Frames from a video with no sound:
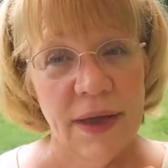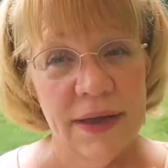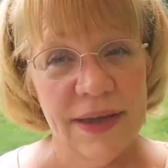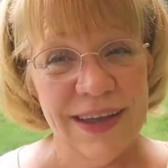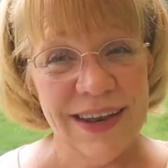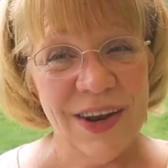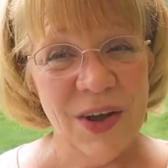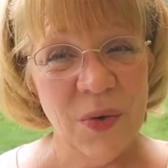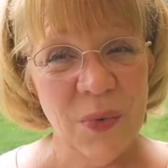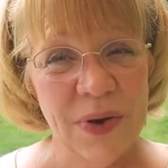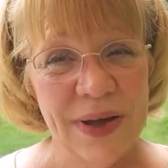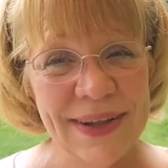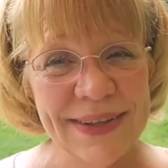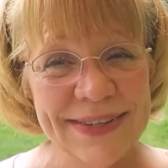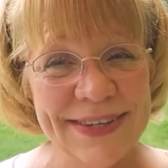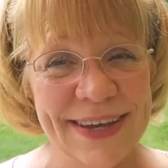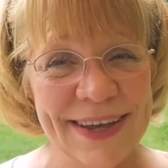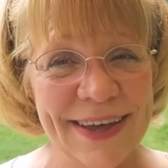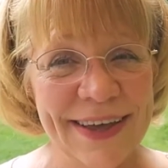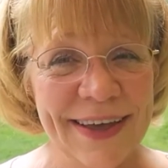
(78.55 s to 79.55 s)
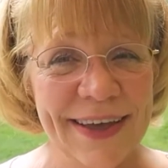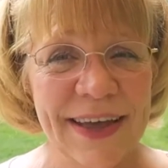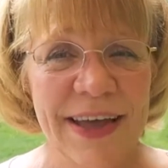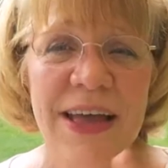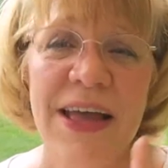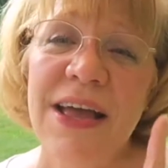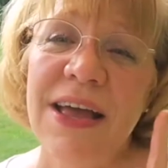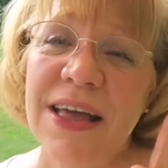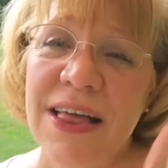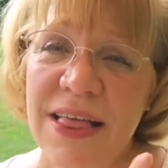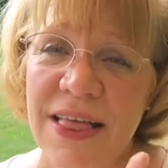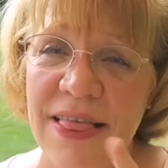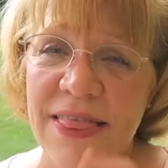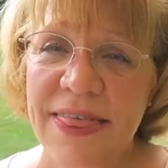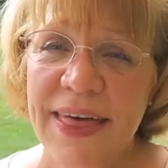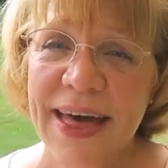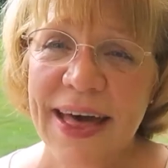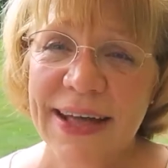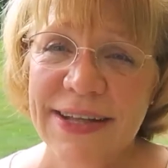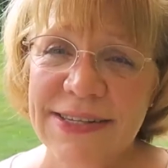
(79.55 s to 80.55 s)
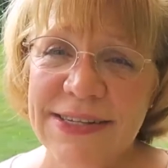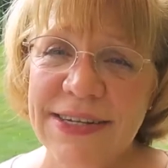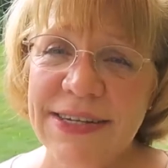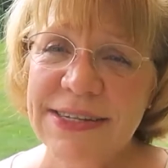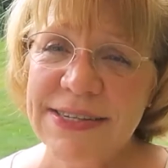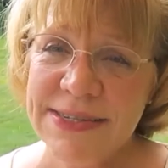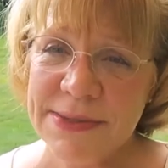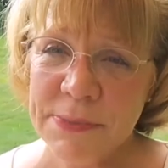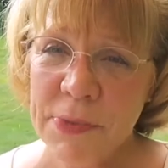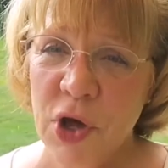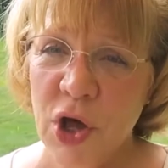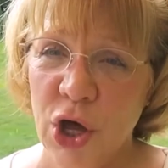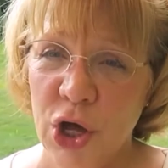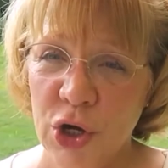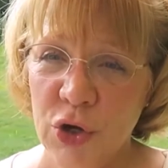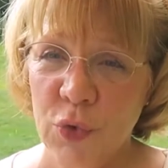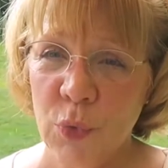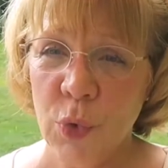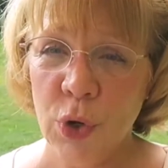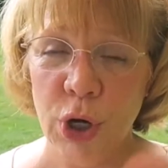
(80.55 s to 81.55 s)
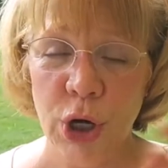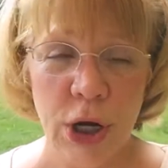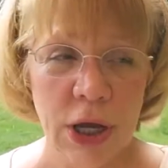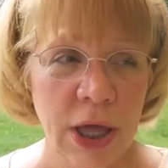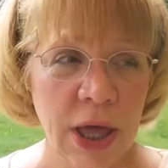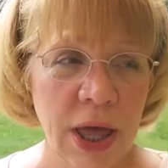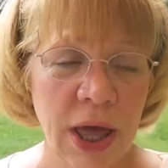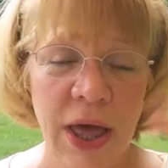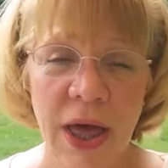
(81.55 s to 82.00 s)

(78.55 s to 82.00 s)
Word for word: You know what? That is some hard work.